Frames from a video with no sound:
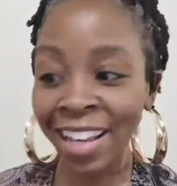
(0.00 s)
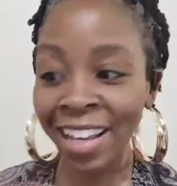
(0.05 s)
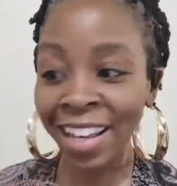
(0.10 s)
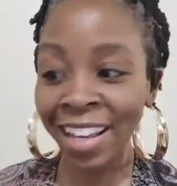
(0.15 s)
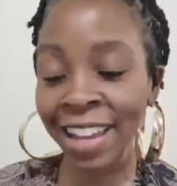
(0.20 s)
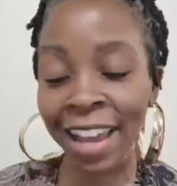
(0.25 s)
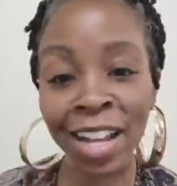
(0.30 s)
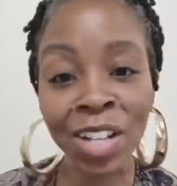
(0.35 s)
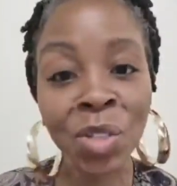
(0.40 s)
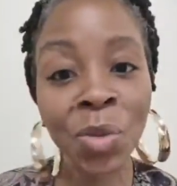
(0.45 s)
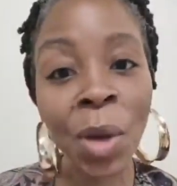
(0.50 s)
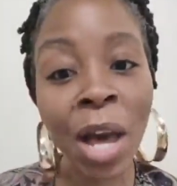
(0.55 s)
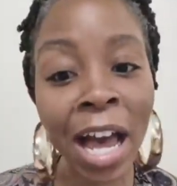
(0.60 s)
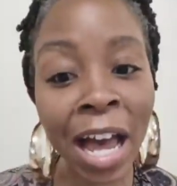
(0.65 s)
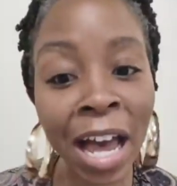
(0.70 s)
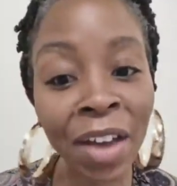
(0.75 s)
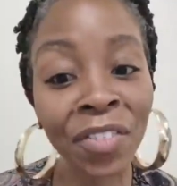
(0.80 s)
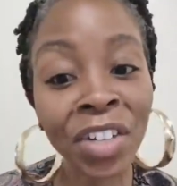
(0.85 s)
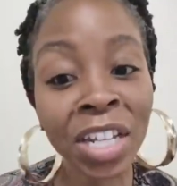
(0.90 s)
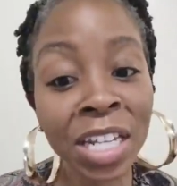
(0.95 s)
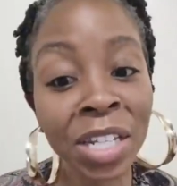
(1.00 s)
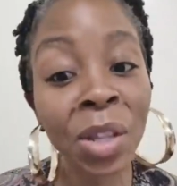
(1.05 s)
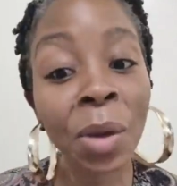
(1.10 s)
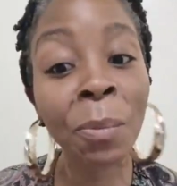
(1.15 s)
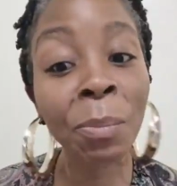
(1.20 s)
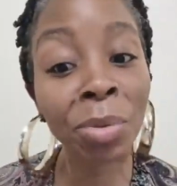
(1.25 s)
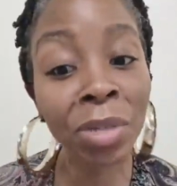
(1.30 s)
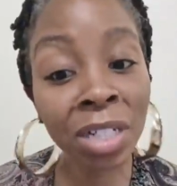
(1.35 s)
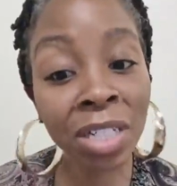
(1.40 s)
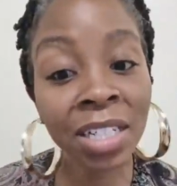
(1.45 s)
That's why I read the
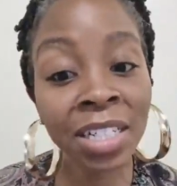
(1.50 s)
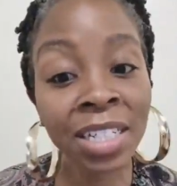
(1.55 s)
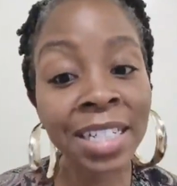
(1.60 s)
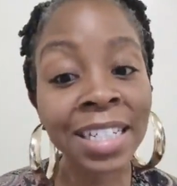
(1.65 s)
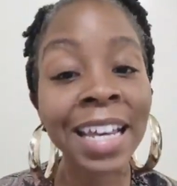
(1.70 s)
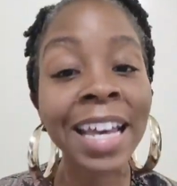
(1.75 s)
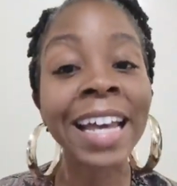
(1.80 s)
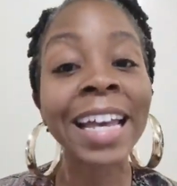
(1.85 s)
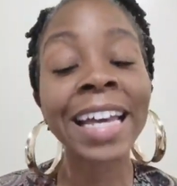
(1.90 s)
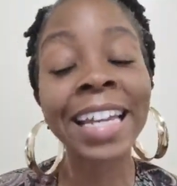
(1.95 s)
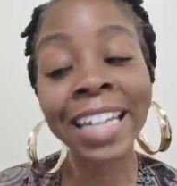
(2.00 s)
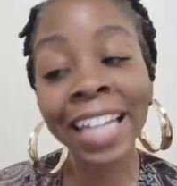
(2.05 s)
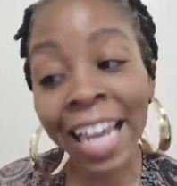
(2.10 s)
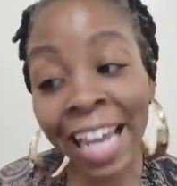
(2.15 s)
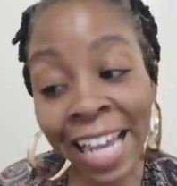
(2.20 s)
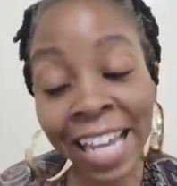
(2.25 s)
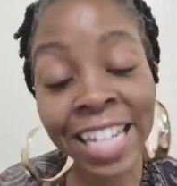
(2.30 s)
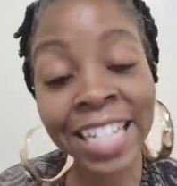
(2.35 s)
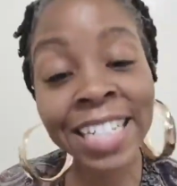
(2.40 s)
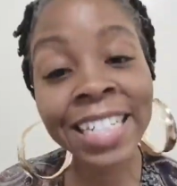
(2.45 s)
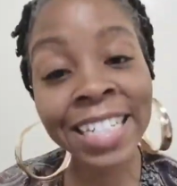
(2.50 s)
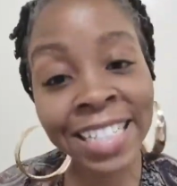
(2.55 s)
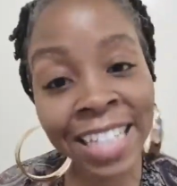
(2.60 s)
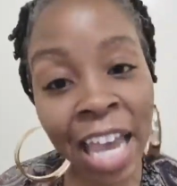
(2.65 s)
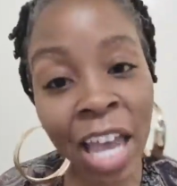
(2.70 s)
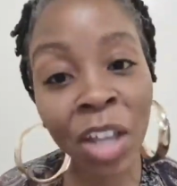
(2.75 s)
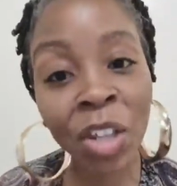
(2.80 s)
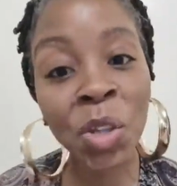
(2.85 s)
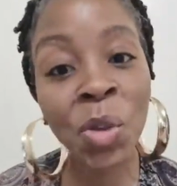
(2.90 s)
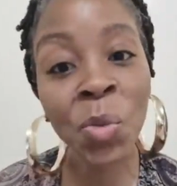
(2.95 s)
books. And that is
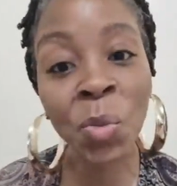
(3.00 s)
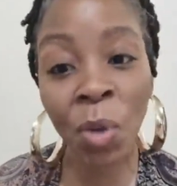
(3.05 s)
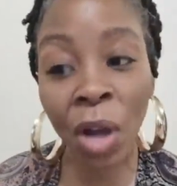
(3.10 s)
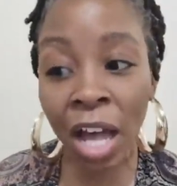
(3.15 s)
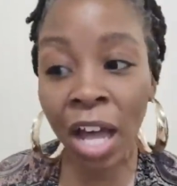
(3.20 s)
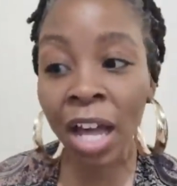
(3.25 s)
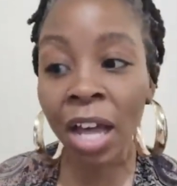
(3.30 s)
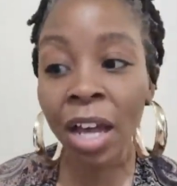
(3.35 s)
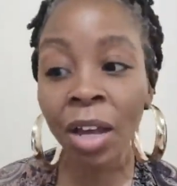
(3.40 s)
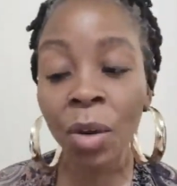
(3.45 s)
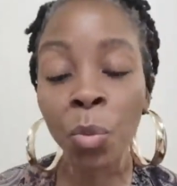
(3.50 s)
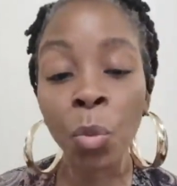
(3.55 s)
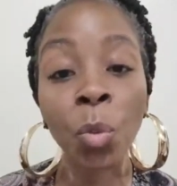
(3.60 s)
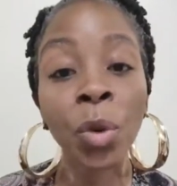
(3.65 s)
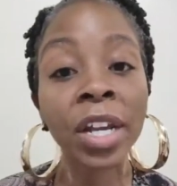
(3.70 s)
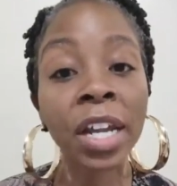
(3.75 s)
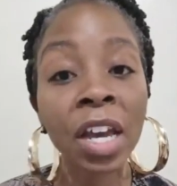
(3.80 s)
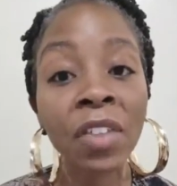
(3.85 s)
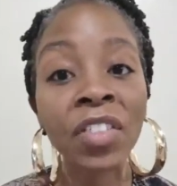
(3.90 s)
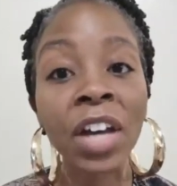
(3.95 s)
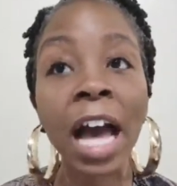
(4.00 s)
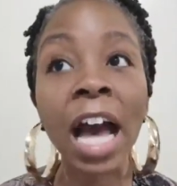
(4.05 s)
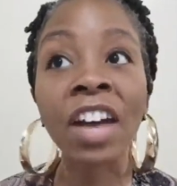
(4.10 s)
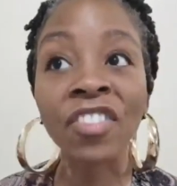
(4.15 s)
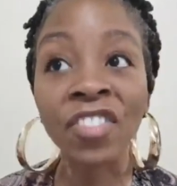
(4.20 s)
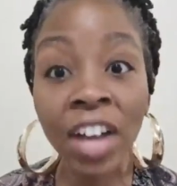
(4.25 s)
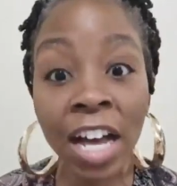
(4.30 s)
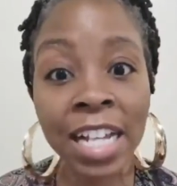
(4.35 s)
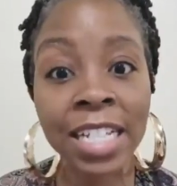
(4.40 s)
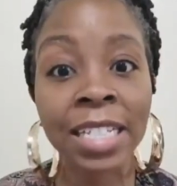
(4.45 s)
exactly why whenever I
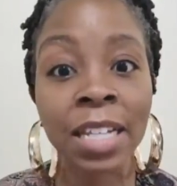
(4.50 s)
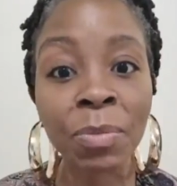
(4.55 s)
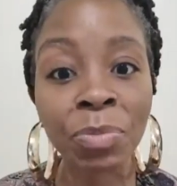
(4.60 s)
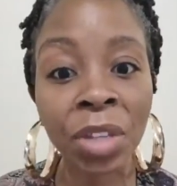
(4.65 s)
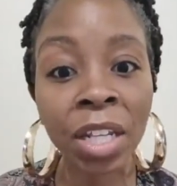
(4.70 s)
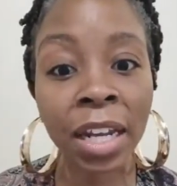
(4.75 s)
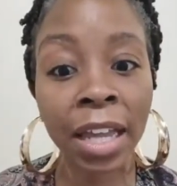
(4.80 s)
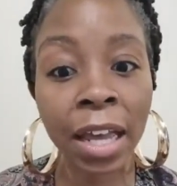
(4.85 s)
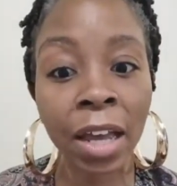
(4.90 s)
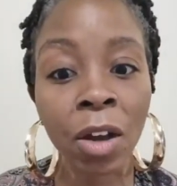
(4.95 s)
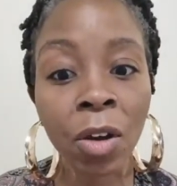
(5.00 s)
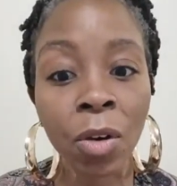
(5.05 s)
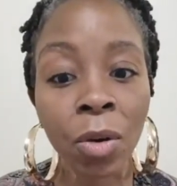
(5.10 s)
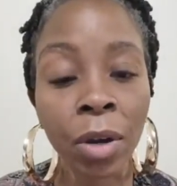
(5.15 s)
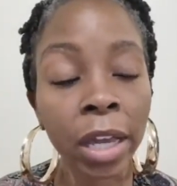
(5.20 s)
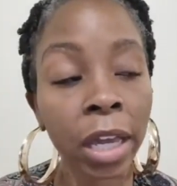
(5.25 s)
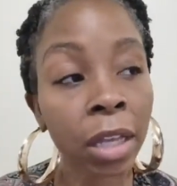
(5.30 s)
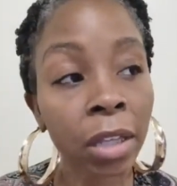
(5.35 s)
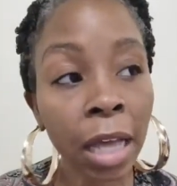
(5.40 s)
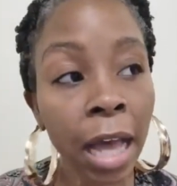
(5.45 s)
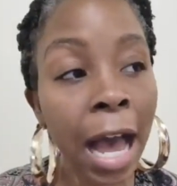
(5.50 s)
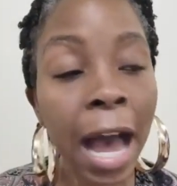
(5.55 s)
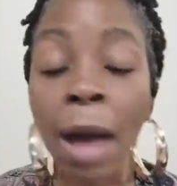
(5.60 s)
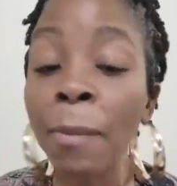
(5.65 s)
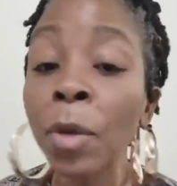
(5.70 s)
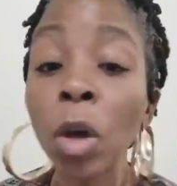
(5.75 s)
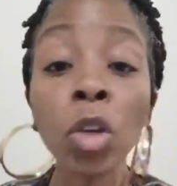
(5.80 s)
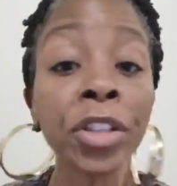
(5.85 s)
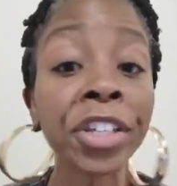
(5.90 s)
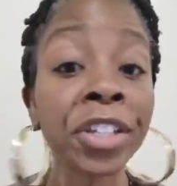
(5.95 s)
find something out, I'm
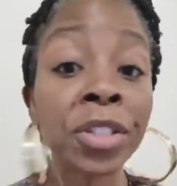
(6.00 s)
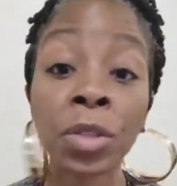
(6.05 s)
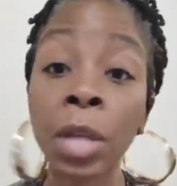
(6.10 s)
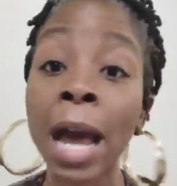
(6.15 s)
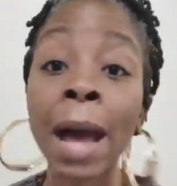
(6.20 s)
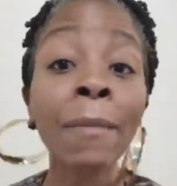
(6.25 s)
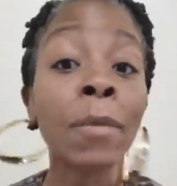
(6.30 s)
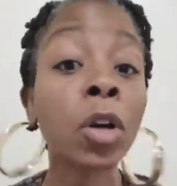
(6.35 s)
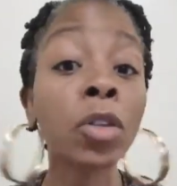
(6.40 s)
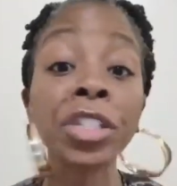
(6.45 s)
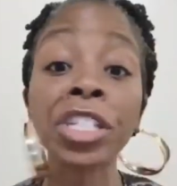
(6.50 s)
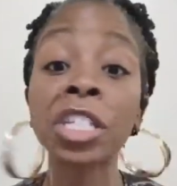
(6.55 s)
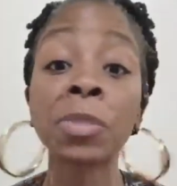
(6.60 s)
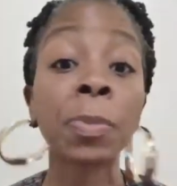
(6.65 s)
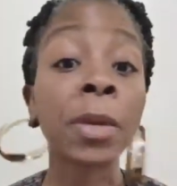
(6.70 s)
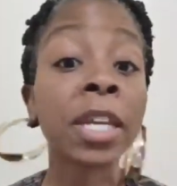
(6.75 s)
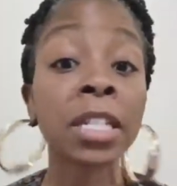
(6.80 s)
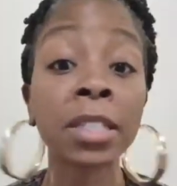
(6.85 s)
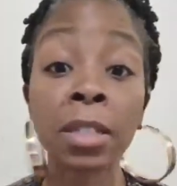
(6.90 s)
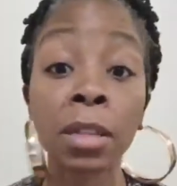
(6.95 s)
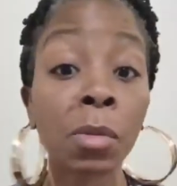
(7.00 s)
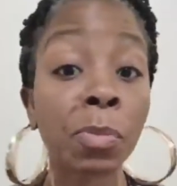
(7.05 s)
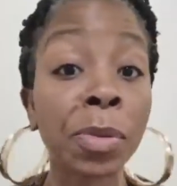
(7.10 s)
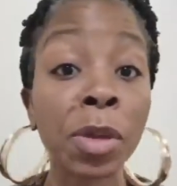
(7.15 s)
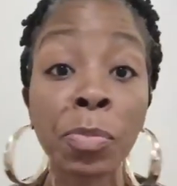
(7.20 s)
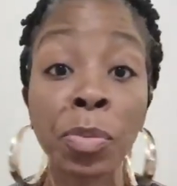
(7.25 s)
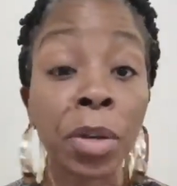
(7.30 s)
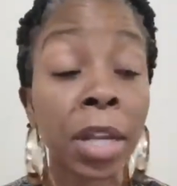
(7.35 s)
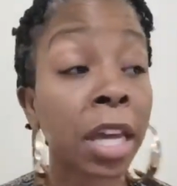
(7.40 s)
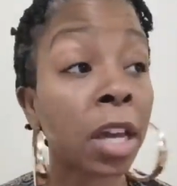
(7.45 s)
only, I'm only speaking to the
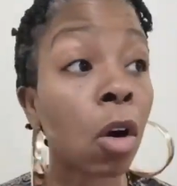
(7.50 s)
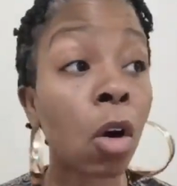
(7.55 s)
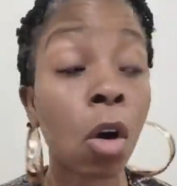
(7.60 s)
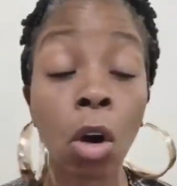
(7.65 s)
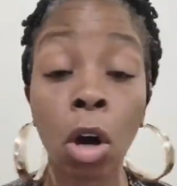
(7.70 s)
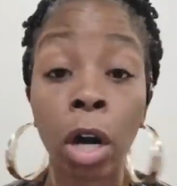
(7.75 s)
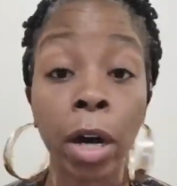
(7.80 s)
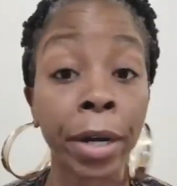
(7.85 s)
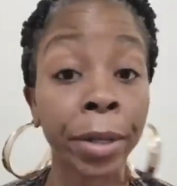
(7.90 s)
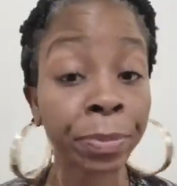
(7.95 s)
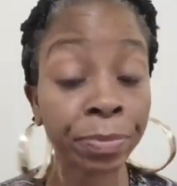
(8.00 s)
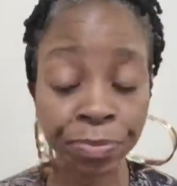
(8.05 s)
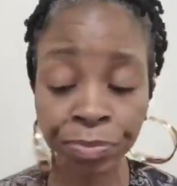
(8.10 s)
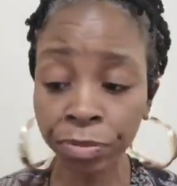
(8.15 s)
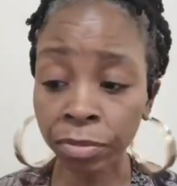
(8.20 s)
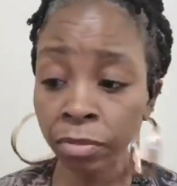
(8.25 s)
people that are